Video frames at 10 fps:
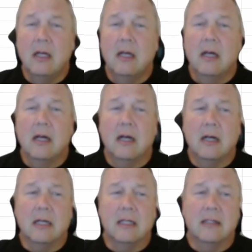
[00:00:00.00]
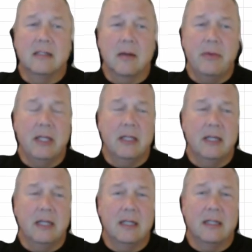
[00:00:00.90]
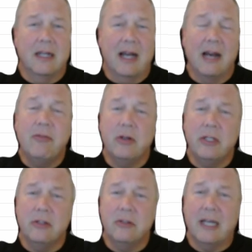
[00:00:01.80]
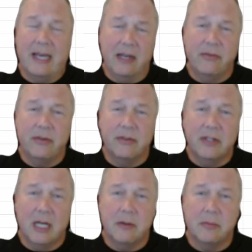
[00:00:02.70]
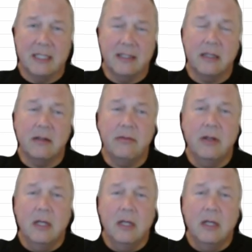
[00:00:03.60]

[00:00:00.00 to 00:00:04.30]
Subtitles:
It's something that I've only used a handful of times myself.